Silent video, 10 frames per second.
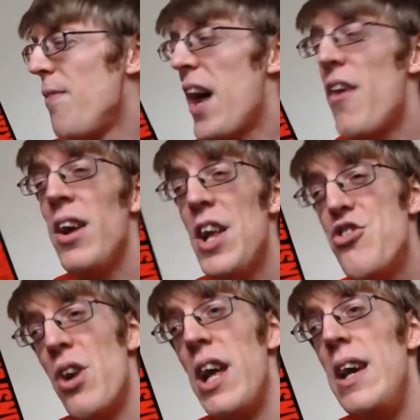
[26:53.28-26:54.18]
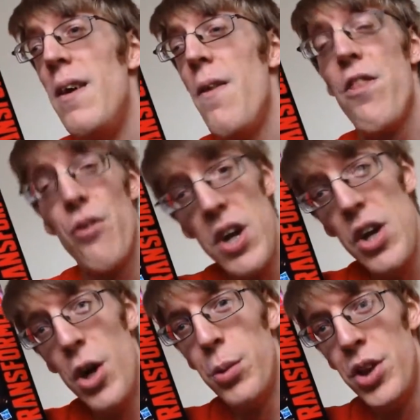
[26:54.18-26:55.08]
there are literally
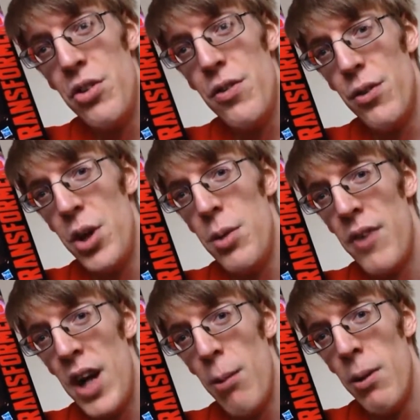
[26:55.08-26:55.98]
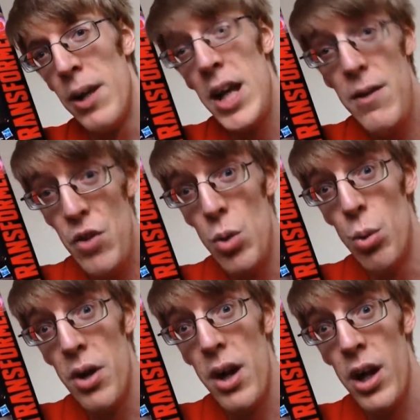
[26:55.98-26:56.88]
three options for you available if you
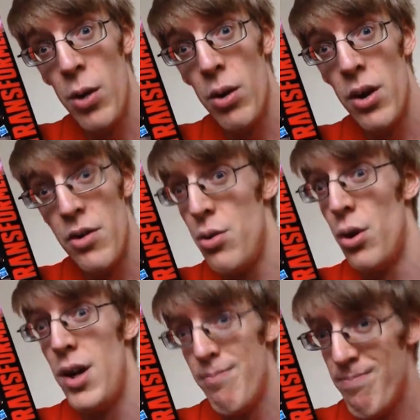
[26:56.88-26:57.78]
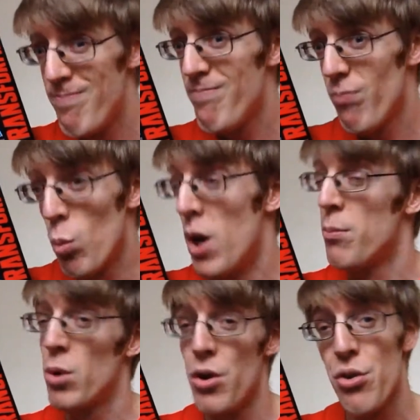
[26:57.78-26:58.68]
want a LIOKAISER toy. One of
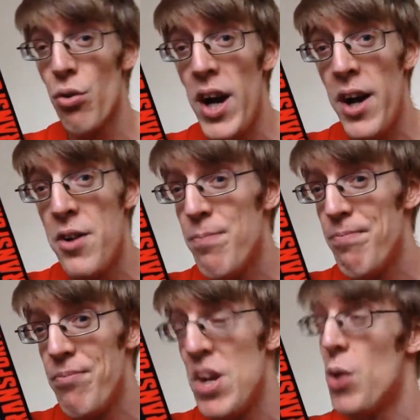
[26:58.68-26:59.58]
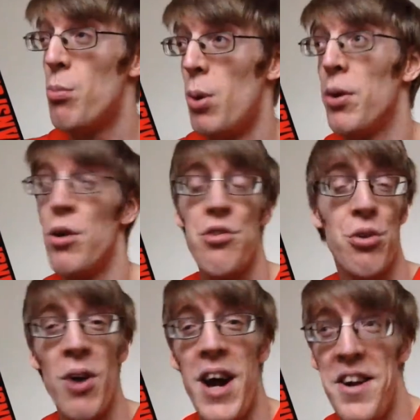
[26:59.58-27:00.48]
them costs a grand, the other one probably costs
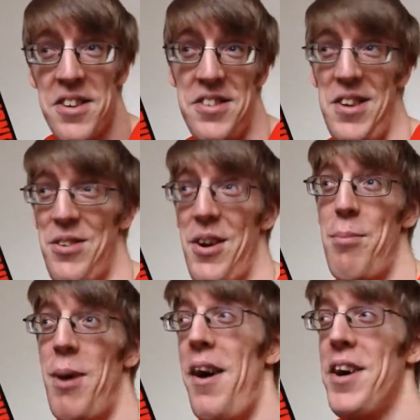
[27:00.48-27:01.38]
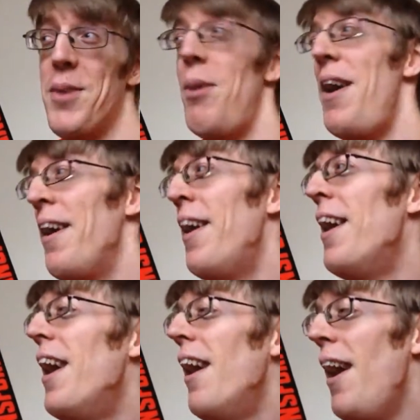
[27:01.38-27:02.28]
a grand, because it's third-party, you can buy it.
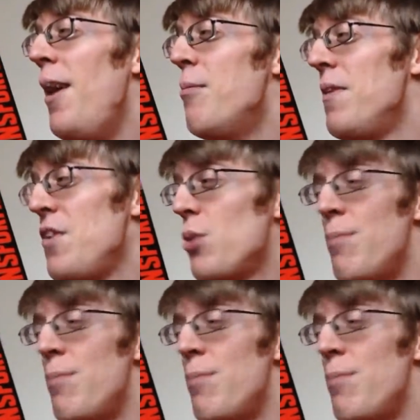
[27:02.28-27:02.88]
And this